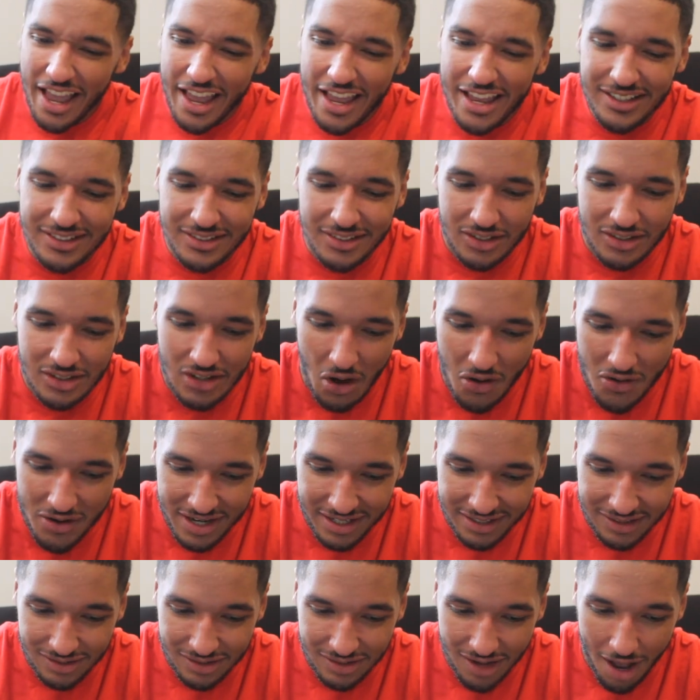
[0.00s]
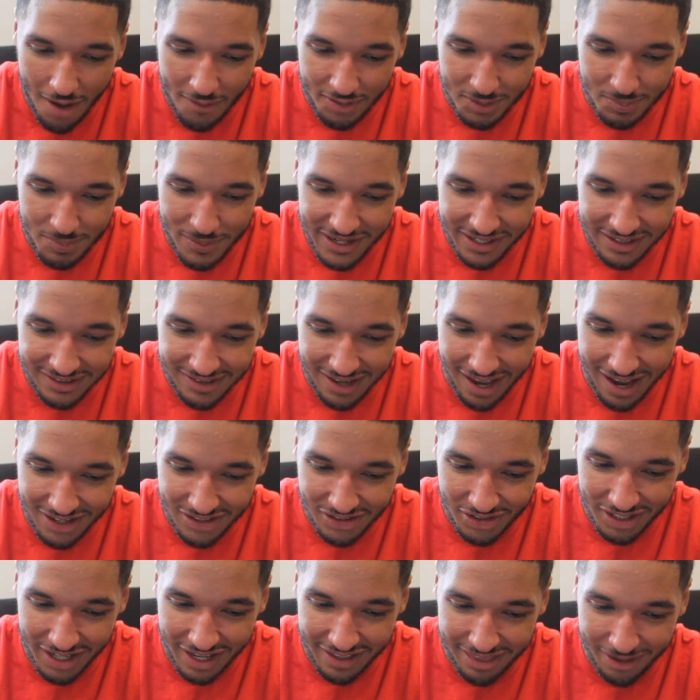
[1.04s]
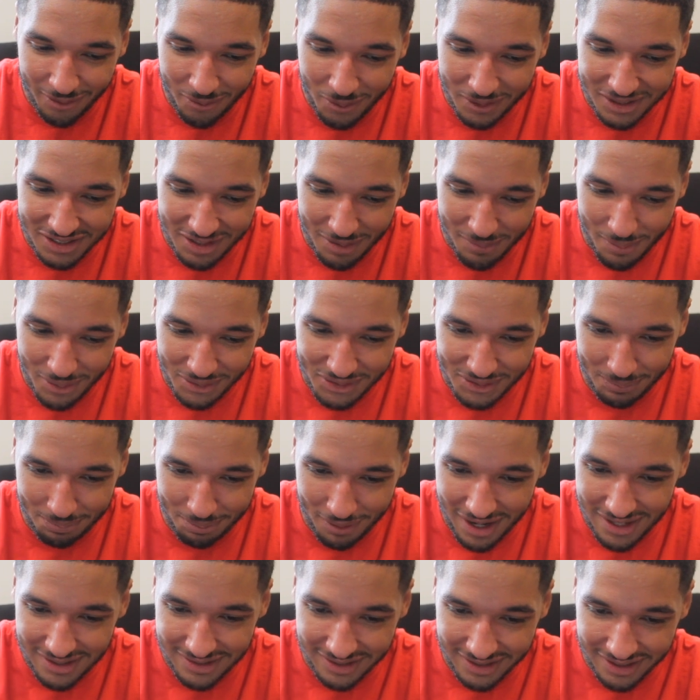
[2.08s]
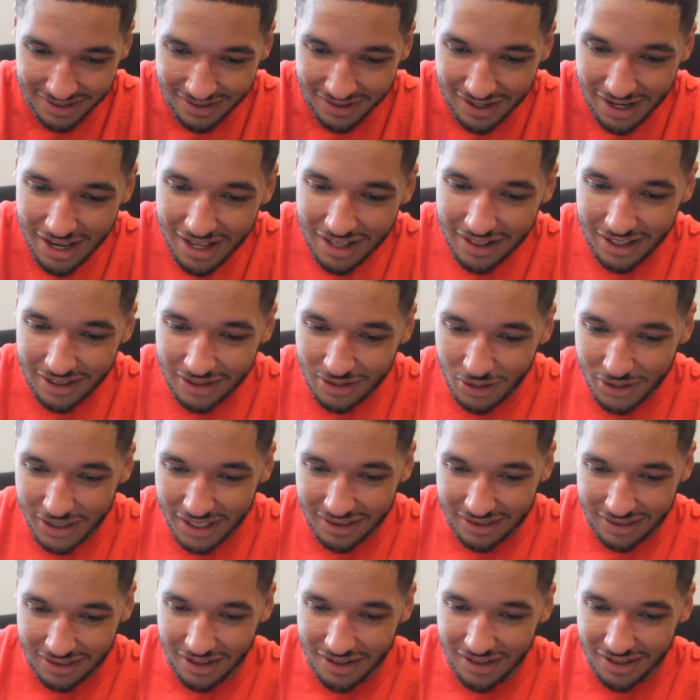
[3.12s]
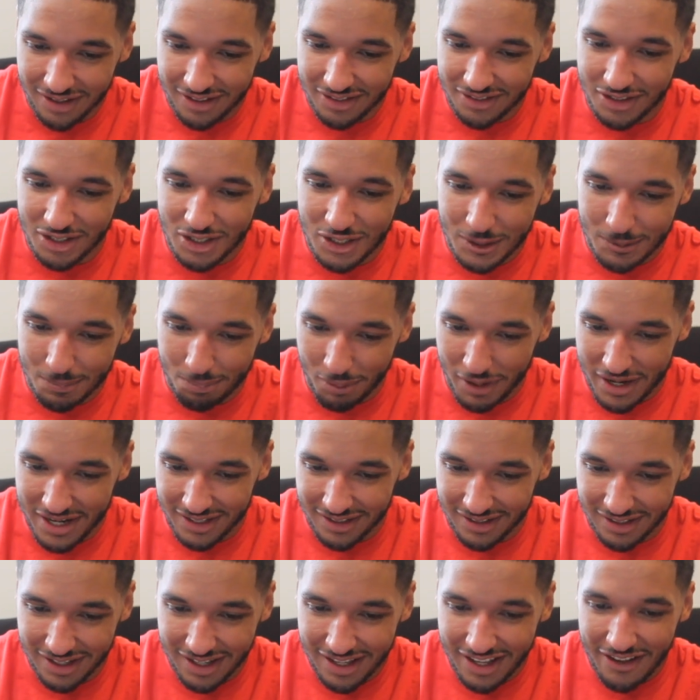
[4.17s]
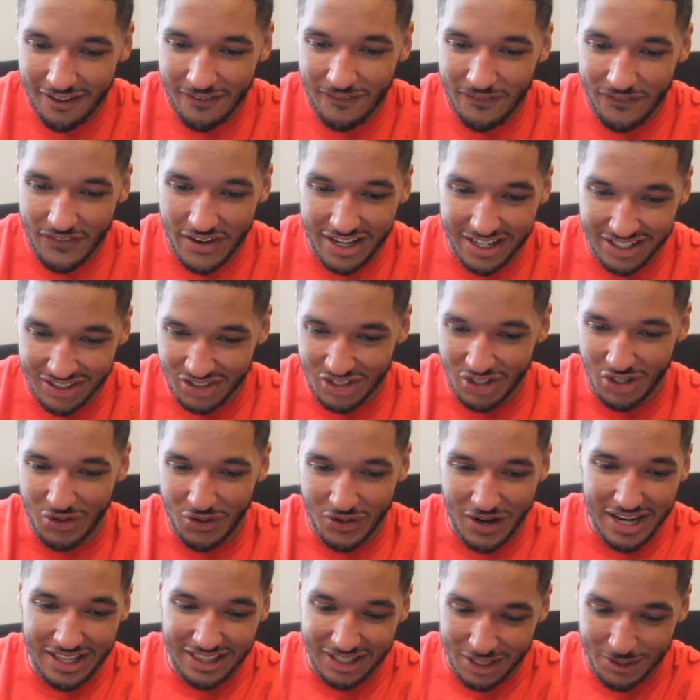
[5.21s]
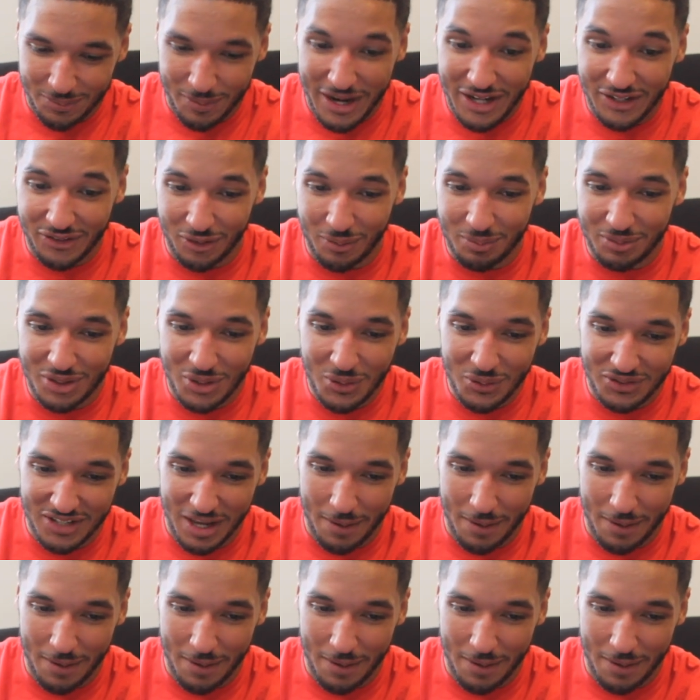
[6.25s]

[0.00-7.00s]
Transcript: His start and stop speed is actually, I think, what's the most surprising here. Like, look at the sprint finish to create the space from two